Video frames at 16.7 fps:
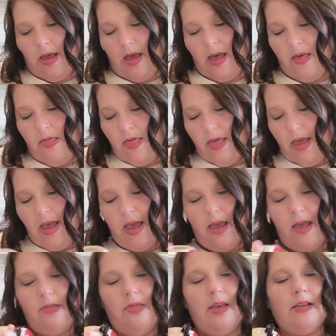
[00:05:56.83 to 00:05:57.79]
And
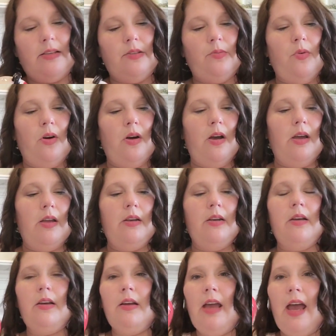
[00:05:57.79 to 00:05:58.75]
then this
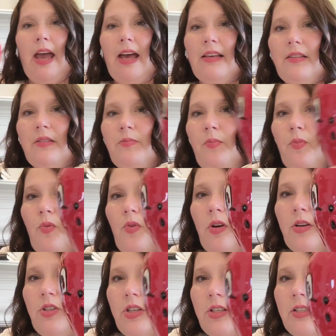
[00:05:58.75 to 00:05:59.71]
one has
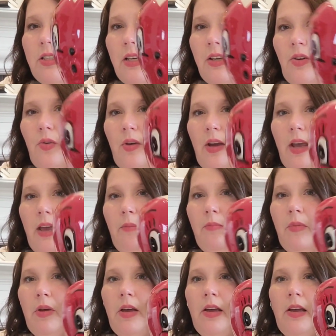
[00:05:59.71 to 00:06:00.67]
more just the cream.
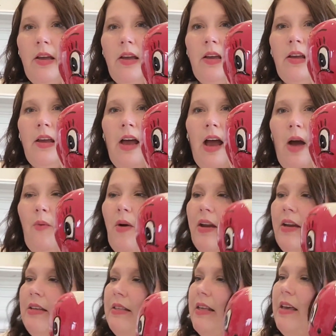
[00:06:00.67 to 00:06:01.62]
I
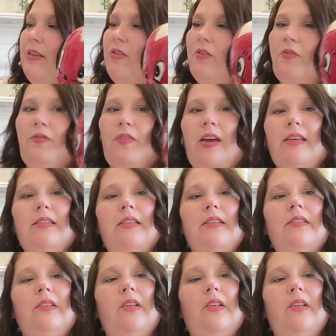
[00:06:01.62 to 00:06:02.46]
want to say their faces